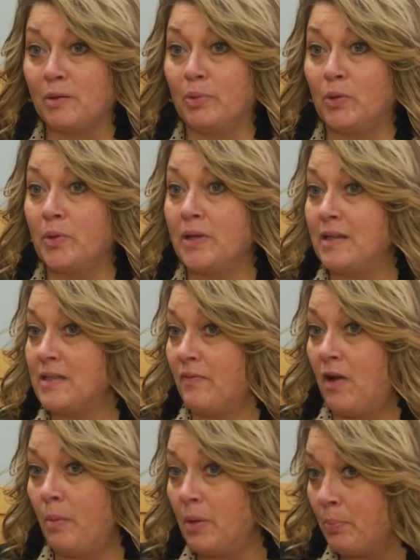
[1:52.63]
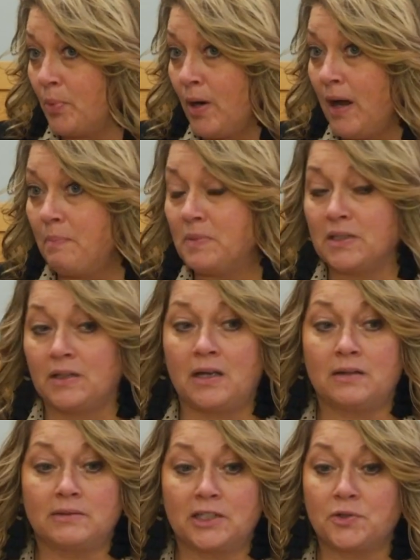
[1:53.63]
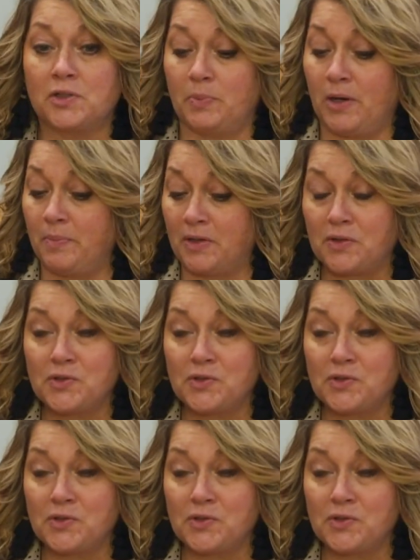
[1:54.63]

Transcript: Our employees have all been prepped our electric department,